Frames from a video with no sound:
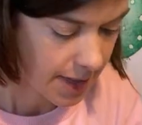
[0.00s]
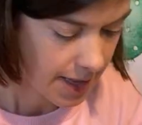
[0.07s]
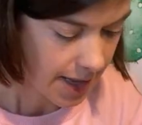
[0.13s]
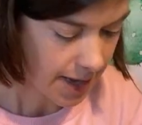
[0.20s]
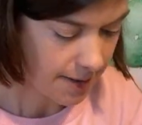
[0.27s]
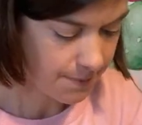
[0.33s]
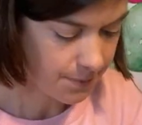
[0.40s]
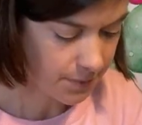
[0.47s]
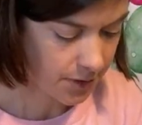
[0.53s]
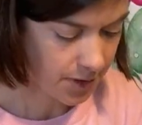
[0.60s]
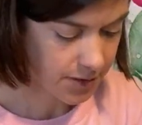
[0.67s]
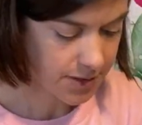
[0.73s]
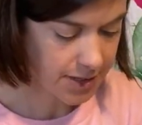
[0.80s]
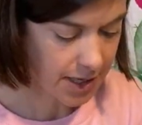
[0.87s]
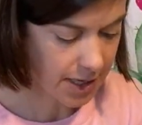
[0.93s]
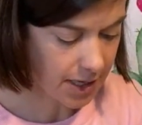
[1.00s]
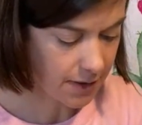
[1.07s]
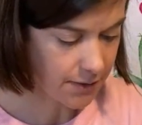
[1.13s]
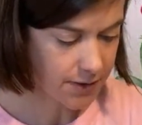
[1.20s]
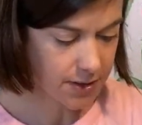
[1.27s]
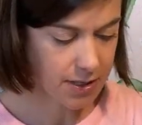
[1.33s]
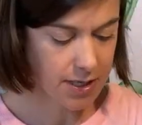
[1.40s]
Um, you see
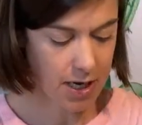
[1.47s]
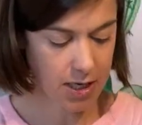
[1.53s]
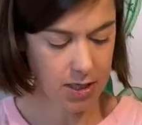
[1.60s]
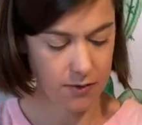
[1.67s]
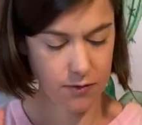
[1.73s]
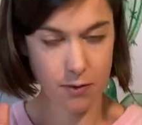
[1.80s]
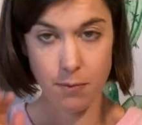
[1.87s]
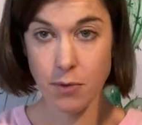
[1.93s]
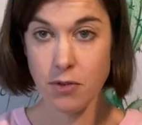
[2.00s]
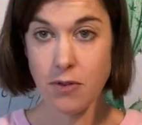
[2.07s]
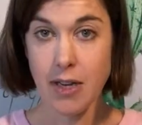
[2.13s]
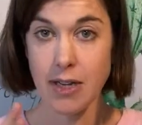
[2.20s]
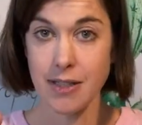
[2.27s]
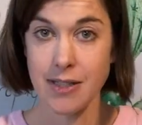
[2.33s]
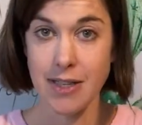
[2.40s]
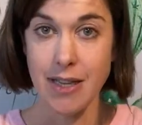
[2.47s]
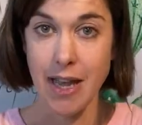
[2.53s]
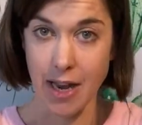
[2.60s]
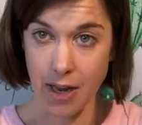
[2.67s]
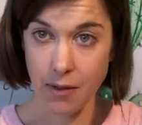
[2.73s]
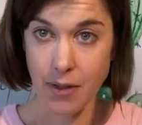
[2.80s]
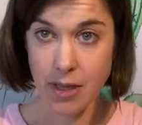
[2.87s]
leaves change from green to
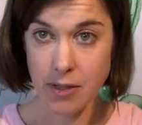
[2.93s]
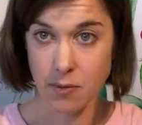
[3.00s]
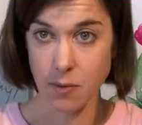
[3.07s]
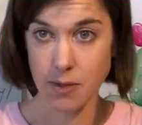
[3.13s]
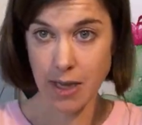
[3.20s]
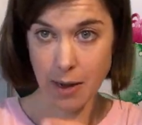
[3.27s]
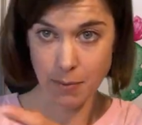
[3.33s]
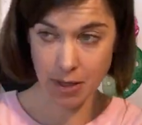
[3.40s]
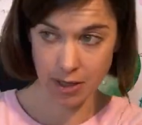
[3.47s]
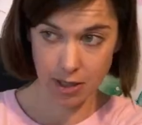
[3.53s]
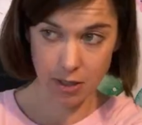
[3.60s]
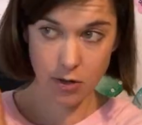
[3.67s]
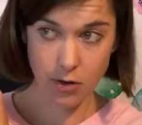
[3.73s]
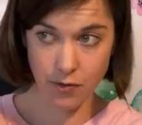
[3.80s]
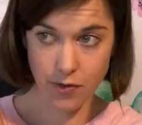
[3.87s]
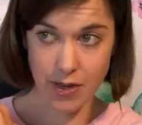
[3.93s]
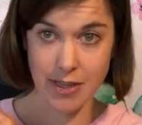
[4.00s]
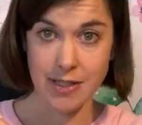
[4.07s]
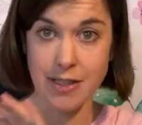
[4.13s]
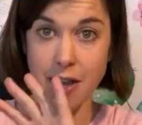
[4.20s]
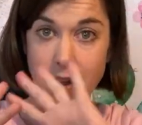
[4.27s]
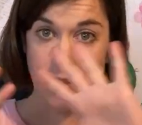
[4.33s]
yellow. That's what's happening. The chlorophyll is
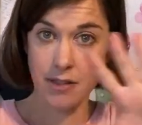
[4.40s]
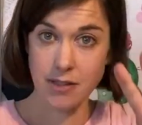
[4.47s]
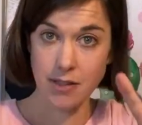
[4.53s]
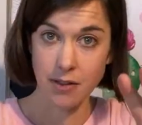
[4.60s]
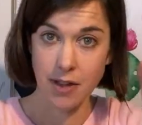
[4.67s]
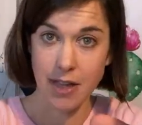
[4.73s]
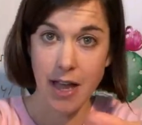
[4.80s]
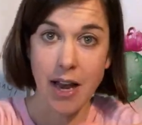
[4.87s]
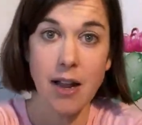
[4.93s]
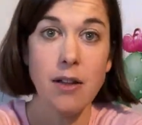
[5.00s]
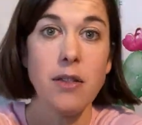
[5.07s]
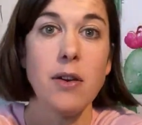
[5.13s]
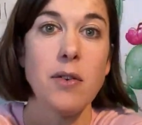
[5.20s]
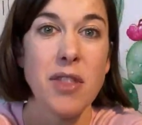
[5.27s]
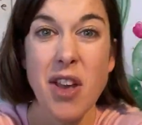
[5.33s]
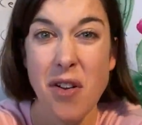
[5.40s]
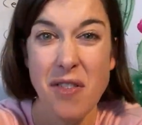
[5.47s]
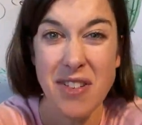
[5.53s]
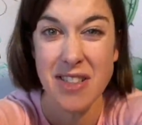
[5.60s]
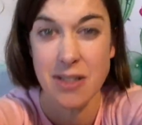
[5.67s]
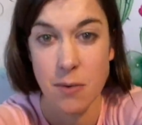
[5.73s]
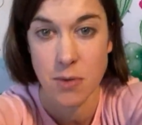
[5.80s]
dying. So the yellow or the
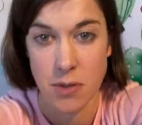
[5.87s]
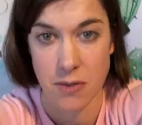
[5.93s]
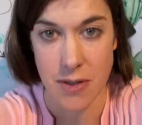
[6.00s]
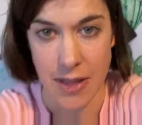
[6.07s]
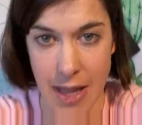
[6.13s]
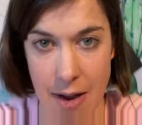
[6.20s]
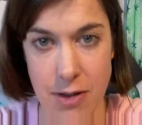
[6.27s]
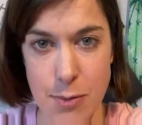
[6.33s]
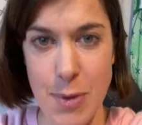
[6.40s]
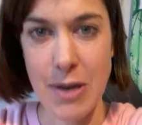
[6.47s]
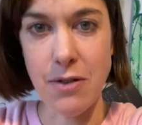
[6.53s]
orange that was already there is being